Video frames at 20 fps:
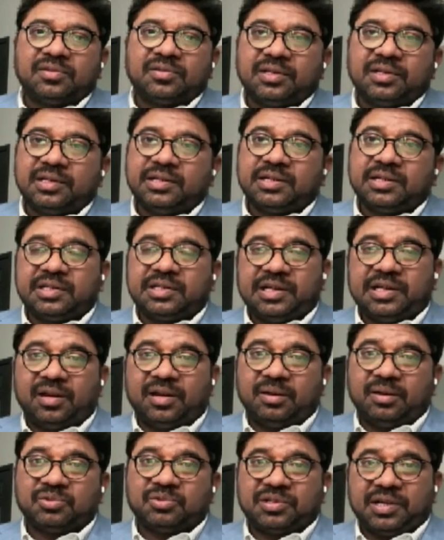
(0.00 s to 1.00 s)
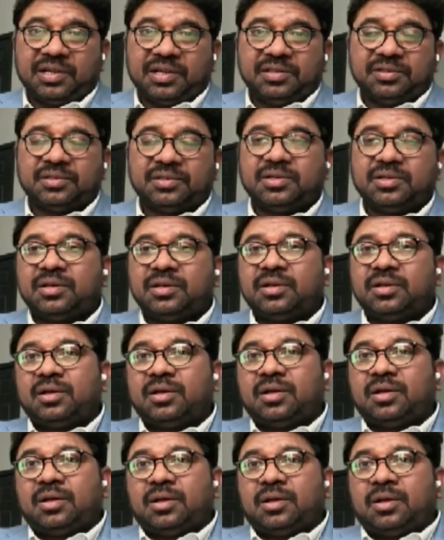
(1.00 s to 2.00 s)
said, the TNM stage.
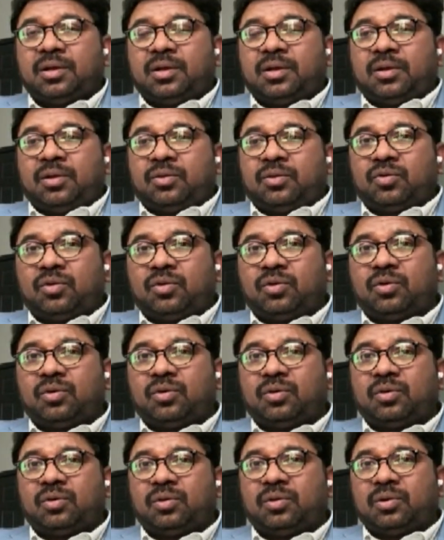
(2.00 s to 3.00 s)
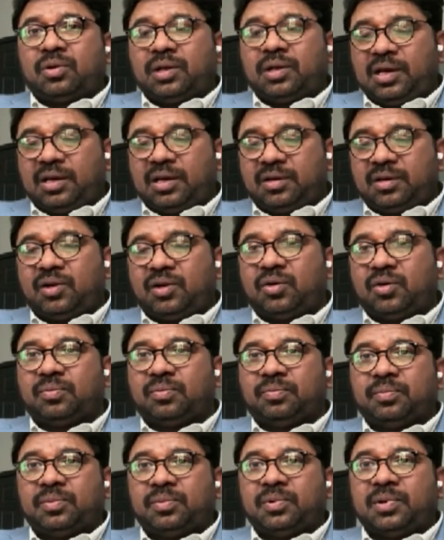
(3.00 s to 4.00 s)
So, like
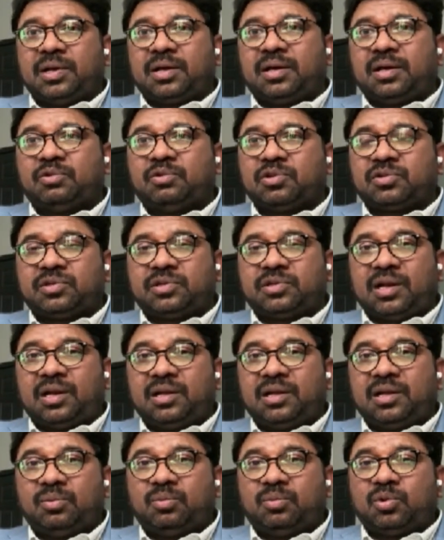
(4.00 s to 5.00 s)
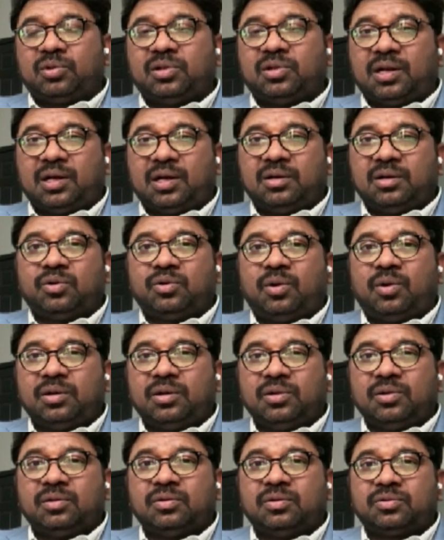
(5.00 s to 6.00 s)
like I was telling about the lung
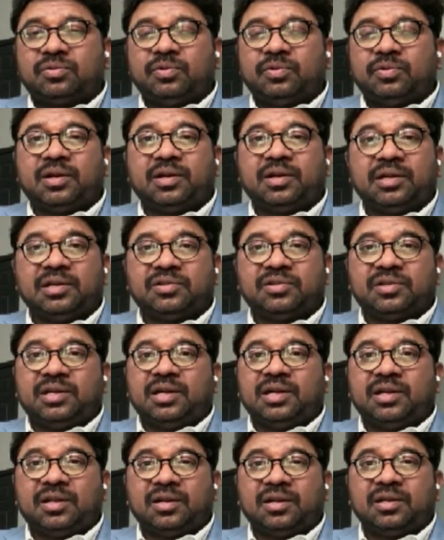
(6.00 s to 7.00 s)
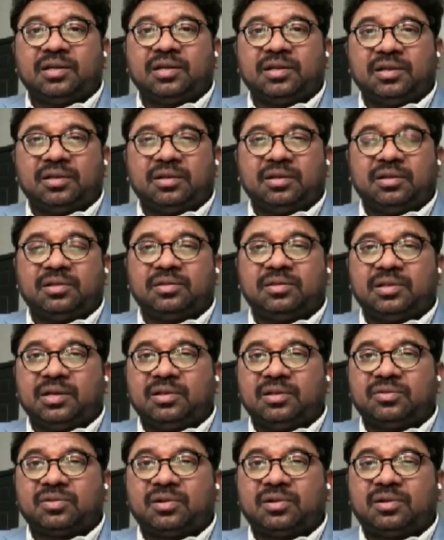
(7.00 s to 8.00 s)
nodules, where incidental
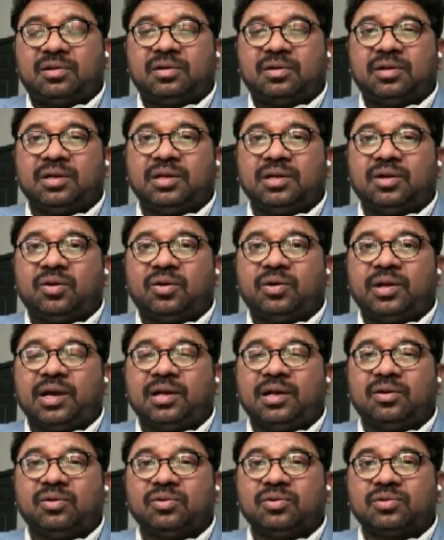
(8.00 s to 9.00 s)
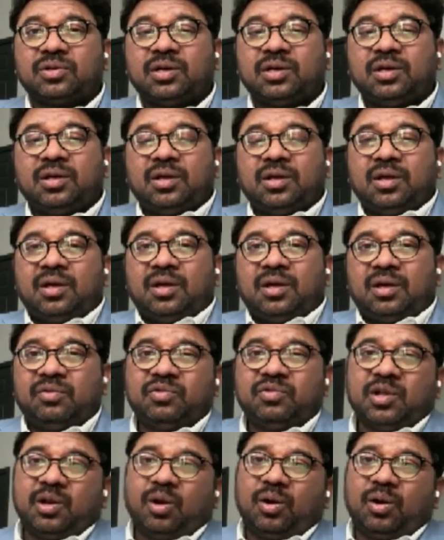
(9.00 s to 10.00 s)
things are diagnosed. If
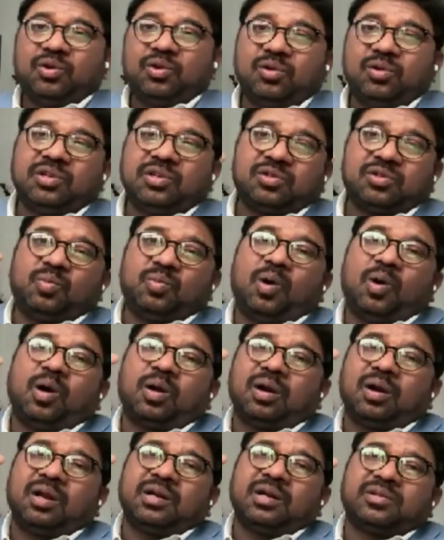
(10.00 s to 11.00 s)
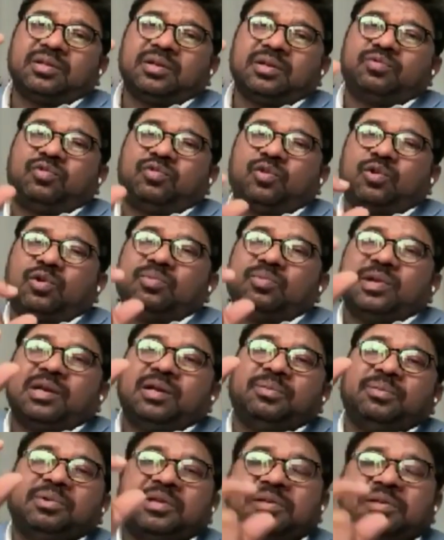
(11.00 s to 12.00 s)
the nodule is small, let's say 4
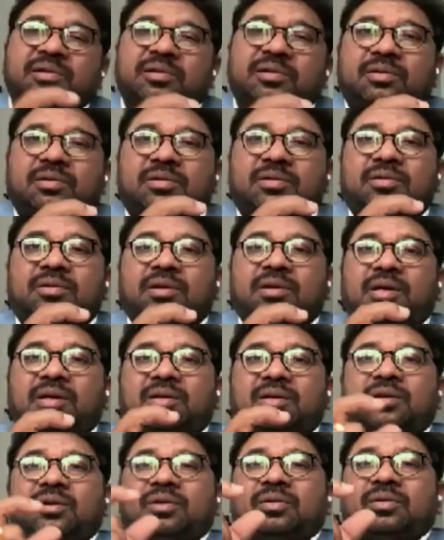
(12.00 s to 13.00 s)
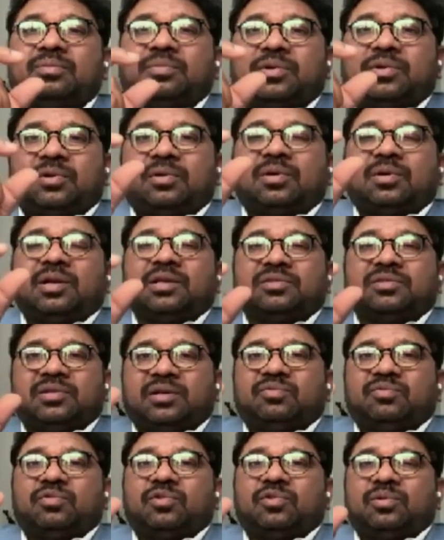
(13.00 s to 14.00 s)
millimeter, like or less
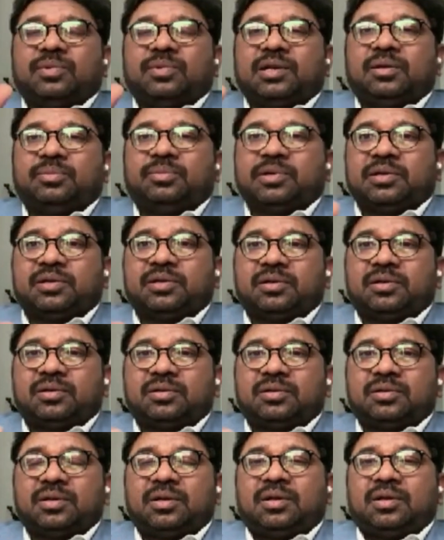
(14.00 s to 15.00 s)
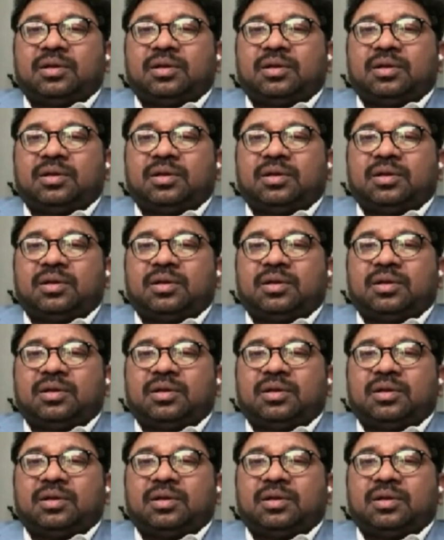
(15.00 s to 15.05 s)
than 4 millimeters,